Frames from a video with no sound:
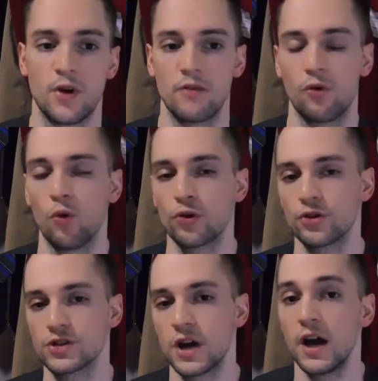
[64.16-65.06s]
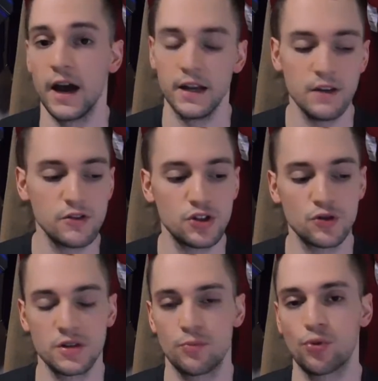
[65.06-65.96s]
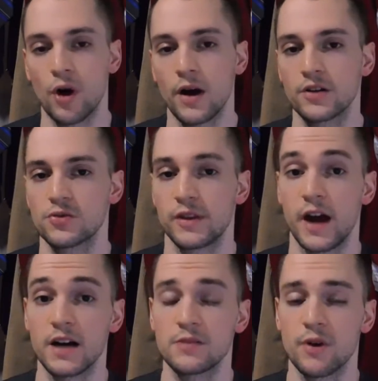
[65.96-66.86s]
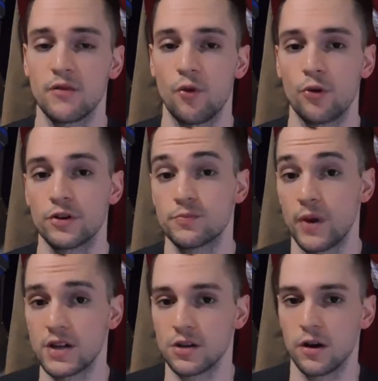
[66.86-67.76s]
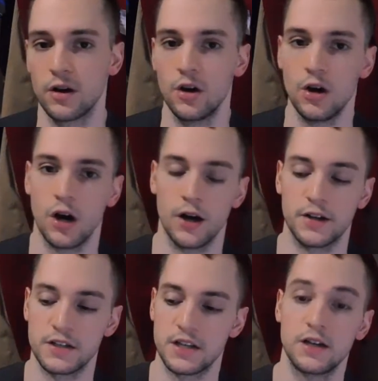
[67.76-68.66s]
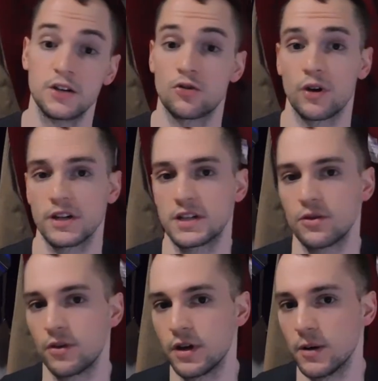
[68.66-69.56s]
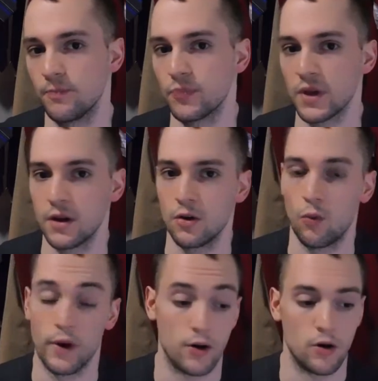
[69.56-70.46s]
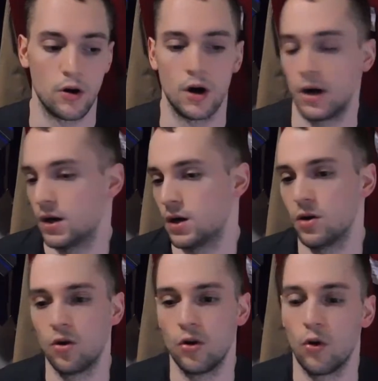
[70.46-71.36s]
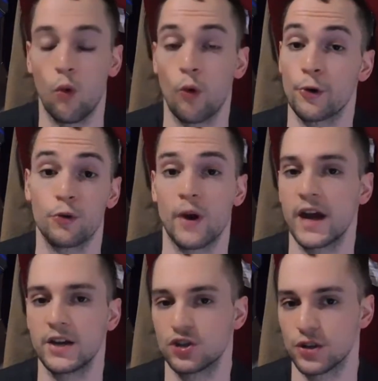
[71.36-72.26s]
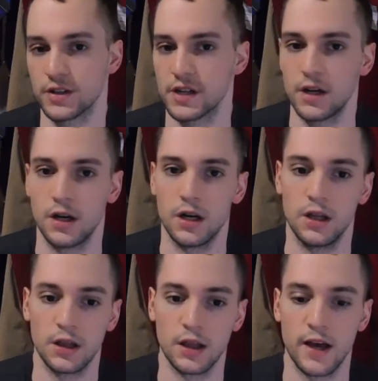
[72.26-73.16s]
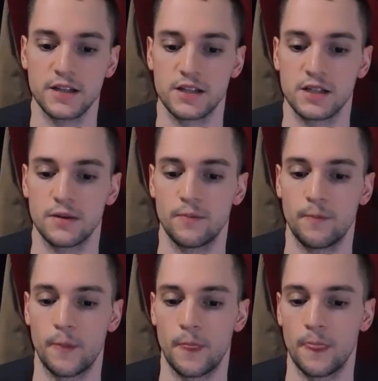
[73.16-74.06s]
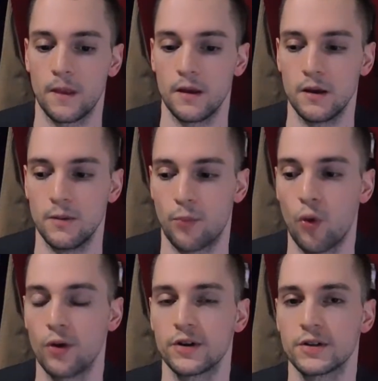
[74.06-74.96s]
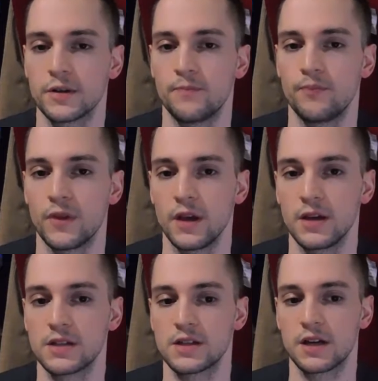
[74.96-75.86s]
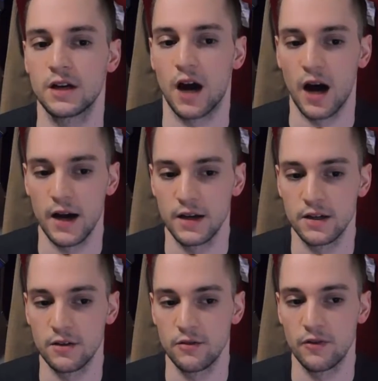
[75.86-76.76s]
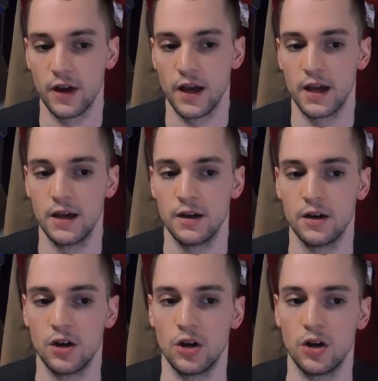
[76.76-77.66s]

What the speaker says: amount of orders, and even choosing products with the highest amount of orders based on descending criteria, where order range is less important, is kind of I